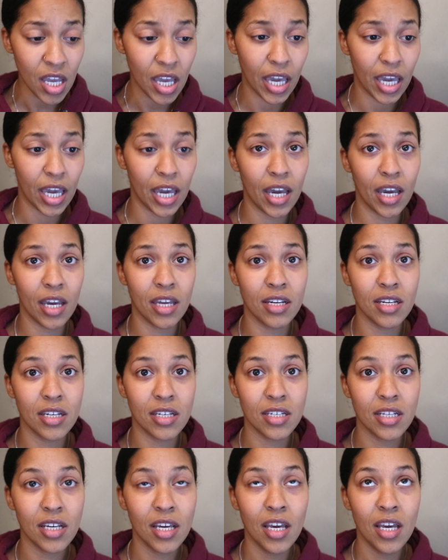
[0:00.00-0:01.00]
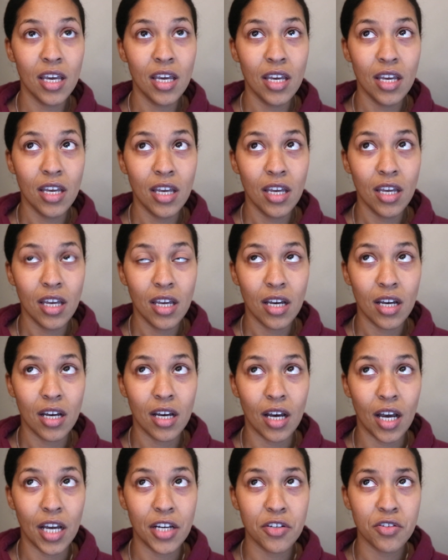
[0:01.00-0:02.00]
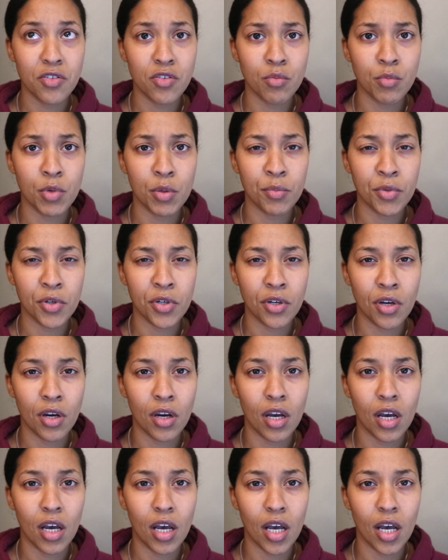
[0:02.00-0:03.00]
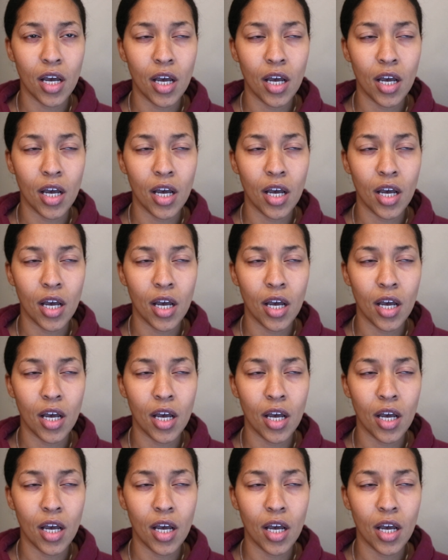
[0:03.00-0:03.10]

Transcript: and I just remember